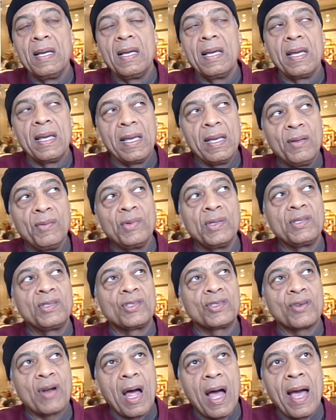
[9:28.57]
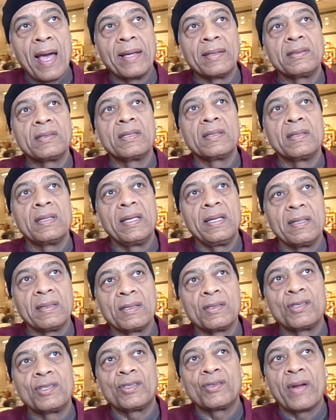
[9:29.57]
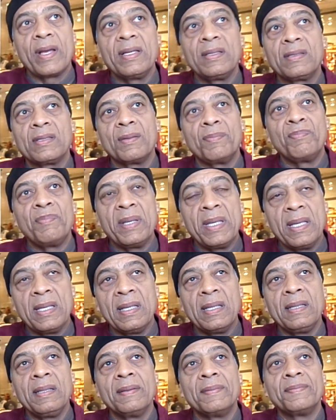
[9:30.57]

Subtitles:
He was trying to illustrate to me